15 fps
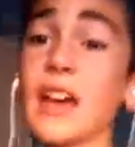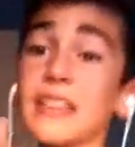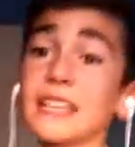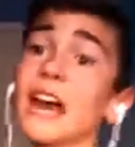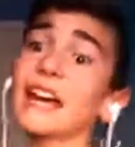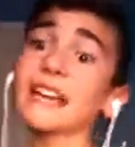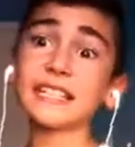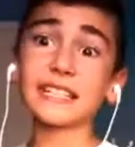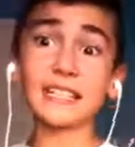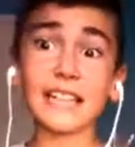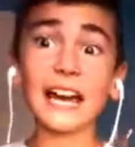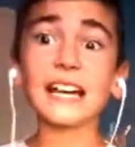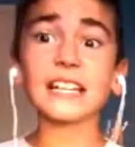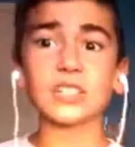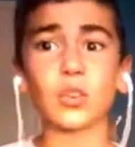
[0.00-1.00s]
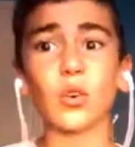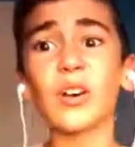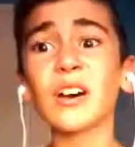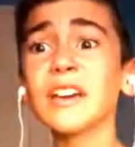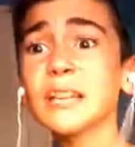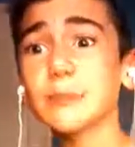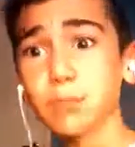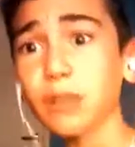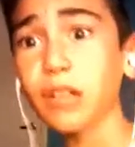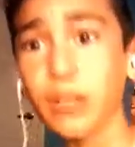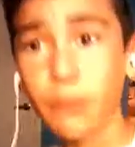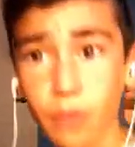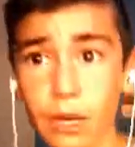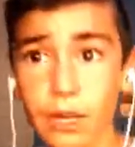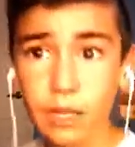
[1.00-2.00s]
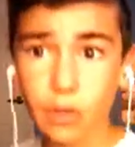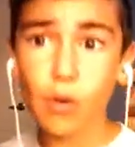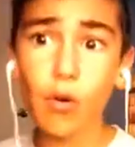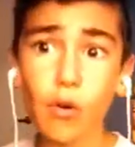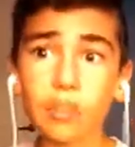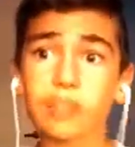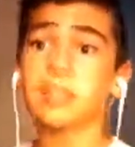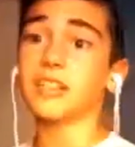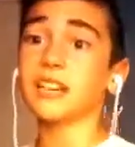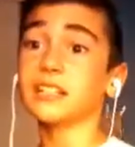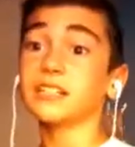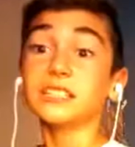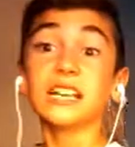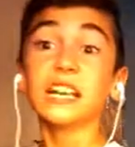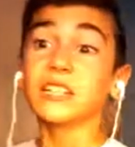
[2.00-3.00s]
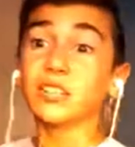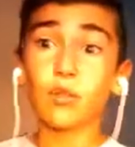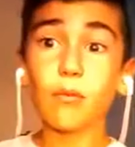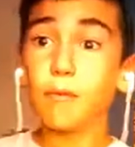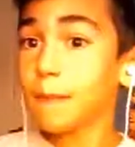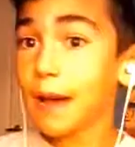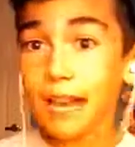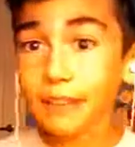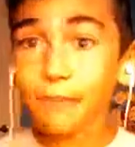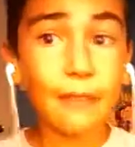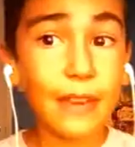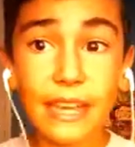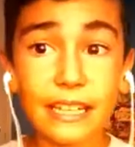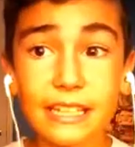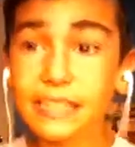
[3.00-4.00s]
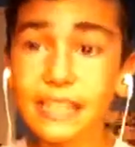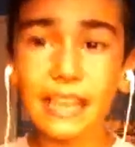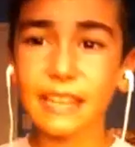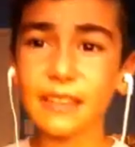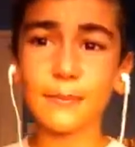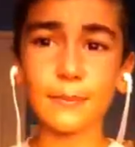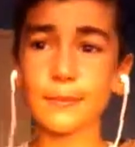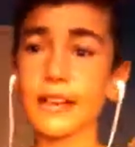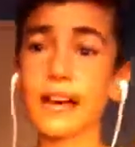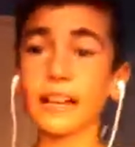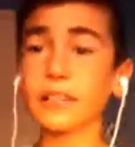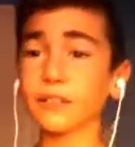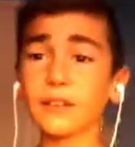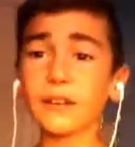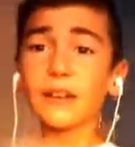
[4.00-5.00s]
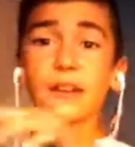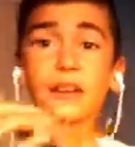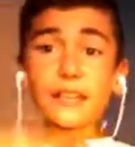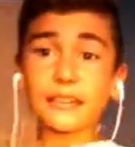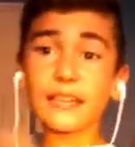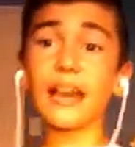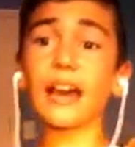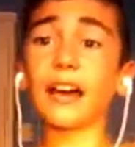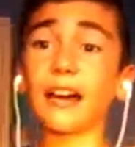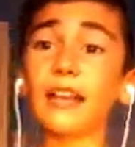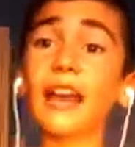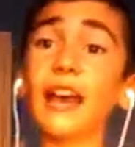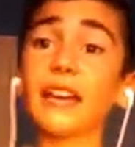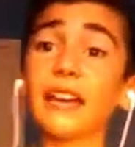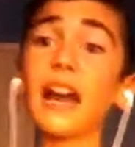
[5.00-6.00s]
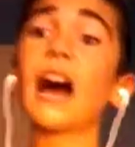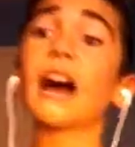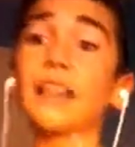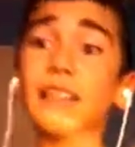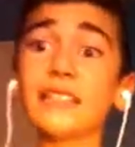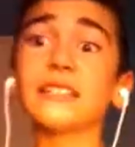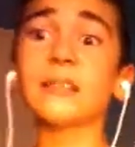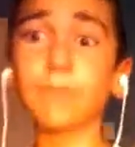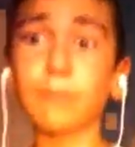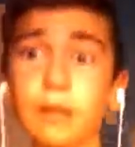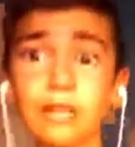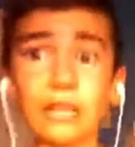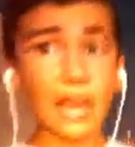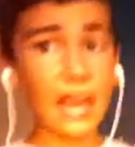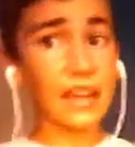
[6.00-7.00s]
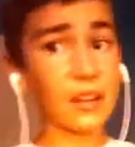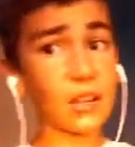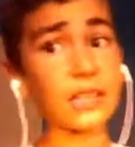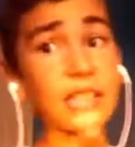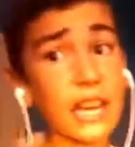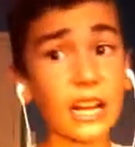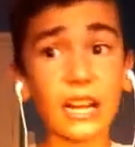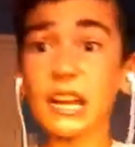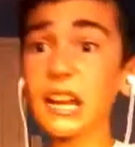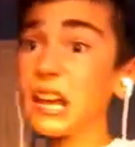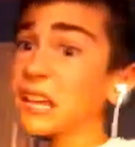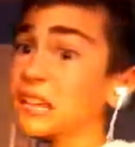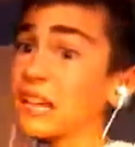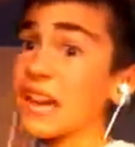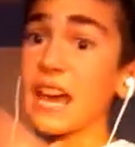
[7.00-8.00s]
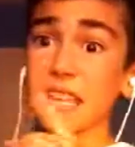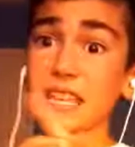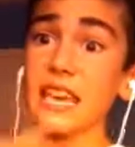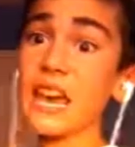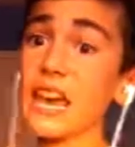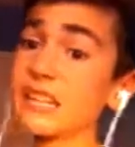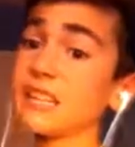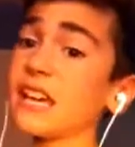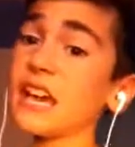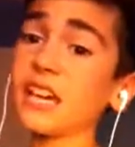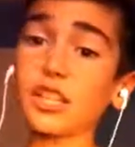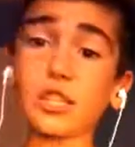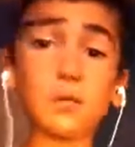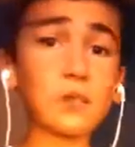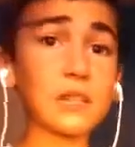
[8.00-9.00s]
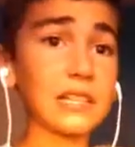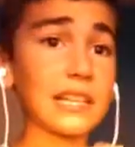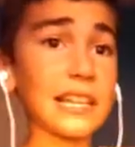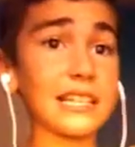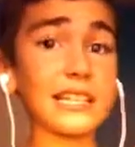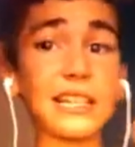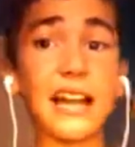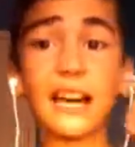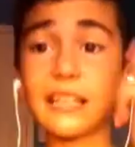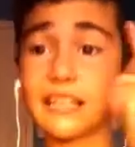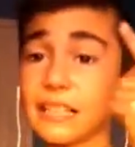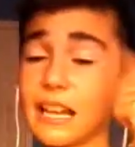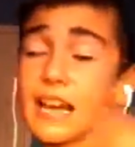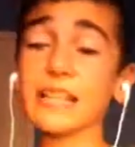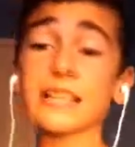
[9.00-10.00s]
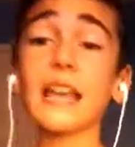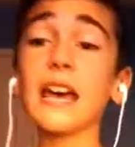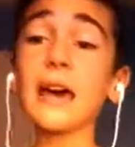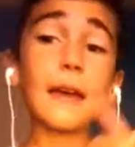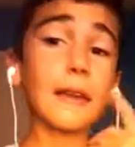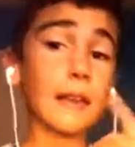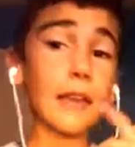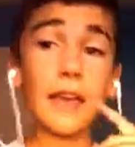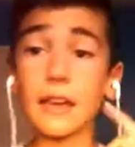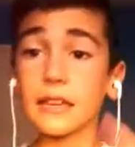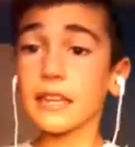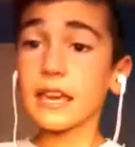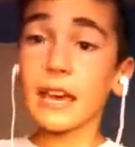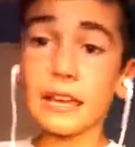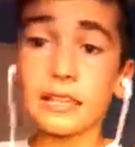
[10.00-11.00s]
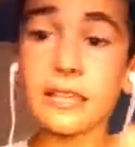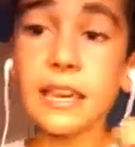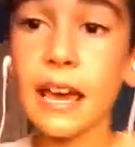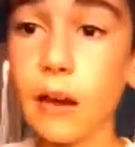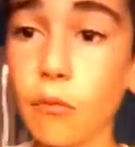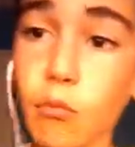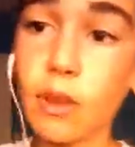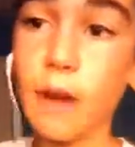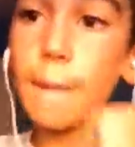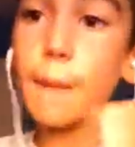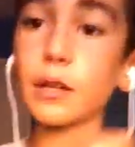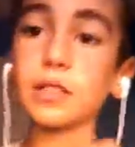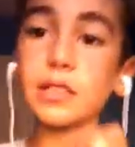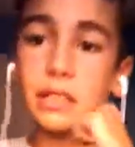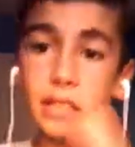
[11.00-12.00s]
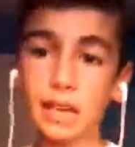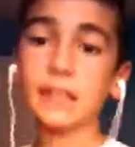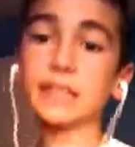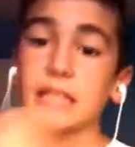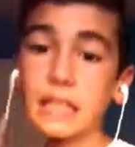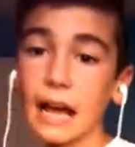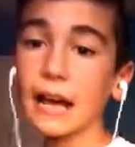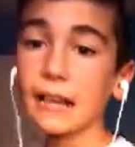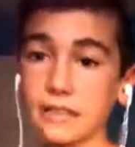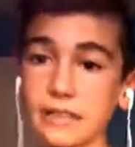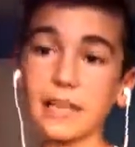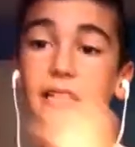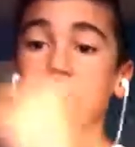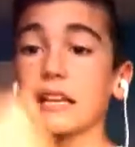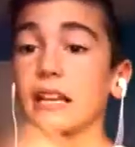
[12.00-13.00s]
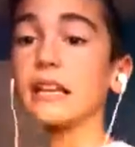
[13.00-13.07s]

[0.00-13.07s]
Yeah, he's a dinosaur. He's pretty, pretty cool, yeah. Don't mind if I'm saying you tighter. Yeah, yeah, yeah, he's a big entertainer. Yeah, yeah, yeah, shoot his lasers out of his eyes. Yeah, yeah, yeah, we about to get digest.